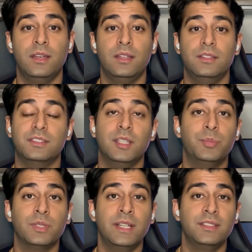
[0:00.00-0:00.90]
The
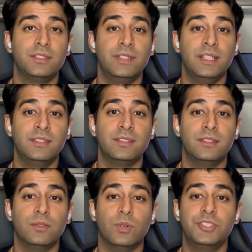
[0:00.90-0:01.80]
simple answer is,
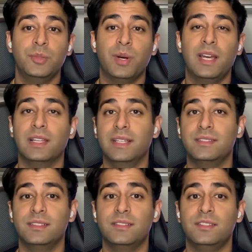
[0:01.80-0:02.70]
once you buy a
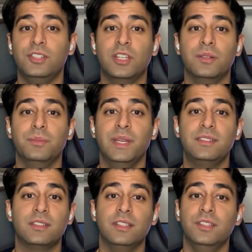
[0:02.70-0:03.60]
license, you can
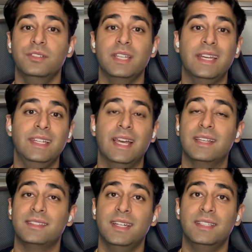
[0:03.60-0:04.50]
basically use any
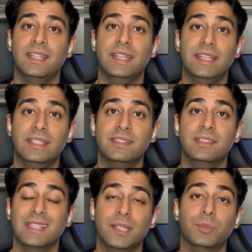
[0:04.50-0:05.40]
asset that isn't
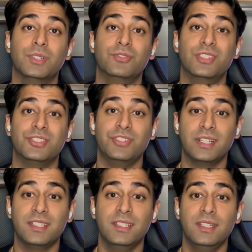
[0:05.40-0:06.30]
labeled
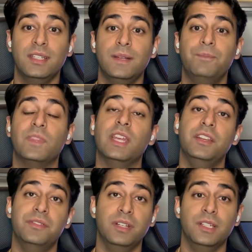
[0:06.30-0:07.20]
restricted in your
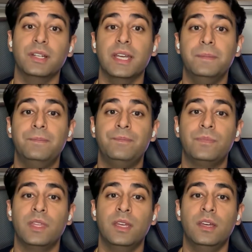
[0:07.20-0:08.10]
video game.
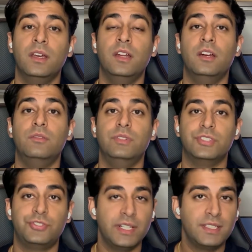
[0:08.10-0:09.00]

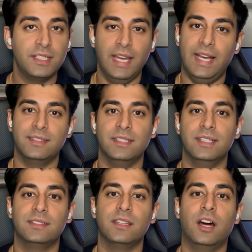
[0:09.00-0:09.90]
Restricted
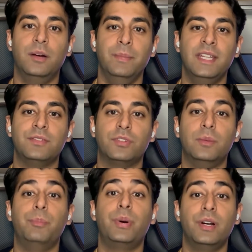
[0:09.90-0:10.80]
assets are meant for
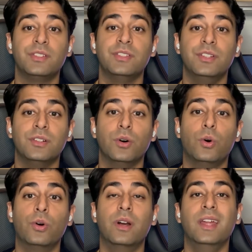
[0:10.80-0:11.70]
personal
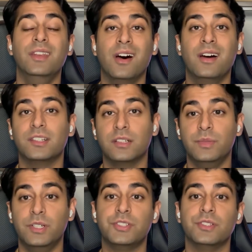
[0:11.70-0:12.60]
or
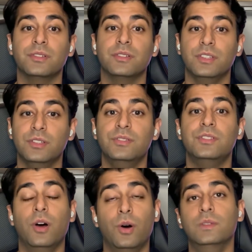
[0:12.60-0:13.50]
non-commercial use
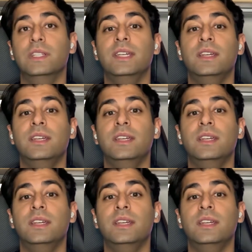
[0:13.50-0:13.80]
only,